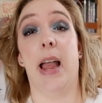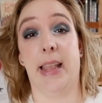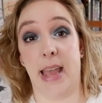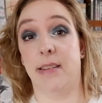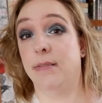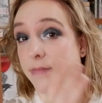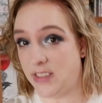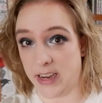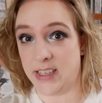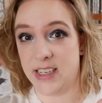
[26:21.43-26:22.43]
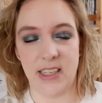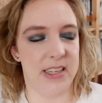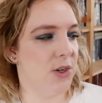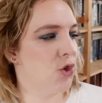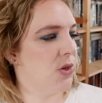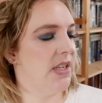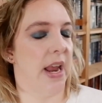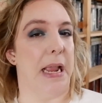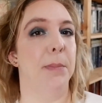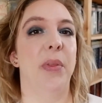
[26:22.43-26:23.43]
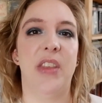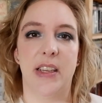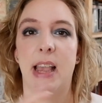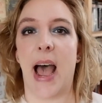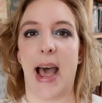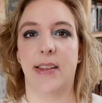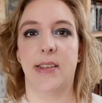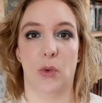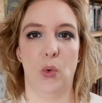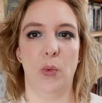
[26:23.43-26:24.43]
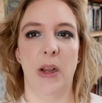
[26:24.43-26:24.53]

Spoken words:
Again, 19th century setting, but this has